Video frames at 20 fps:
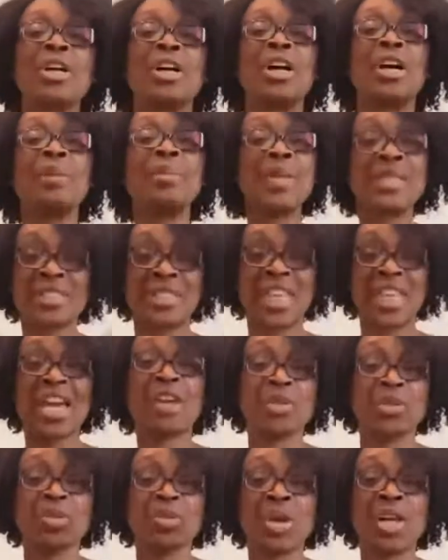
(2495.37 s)
it's there
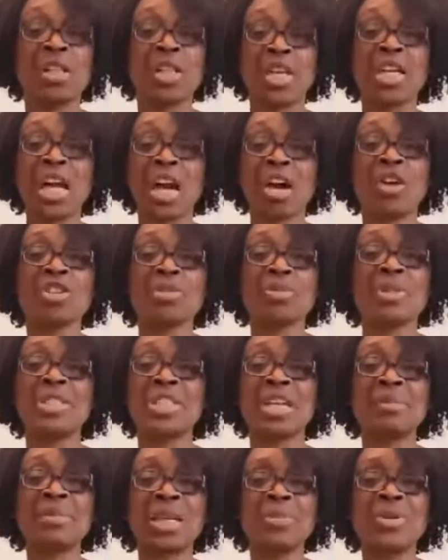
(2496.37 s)
as well, encouragement.
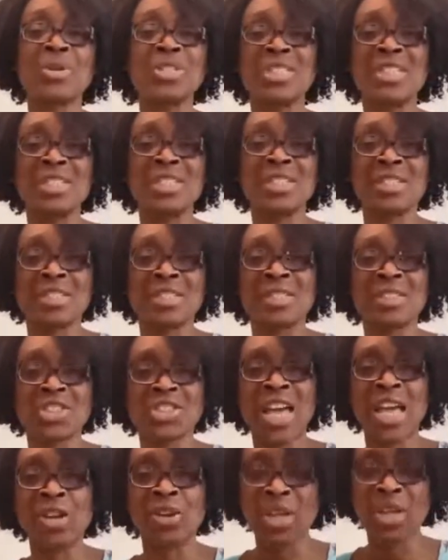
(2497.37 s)
Sometimes we see it as a
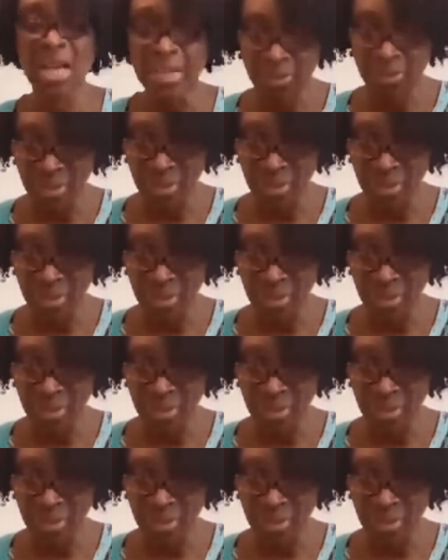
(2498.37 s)
shallow kind of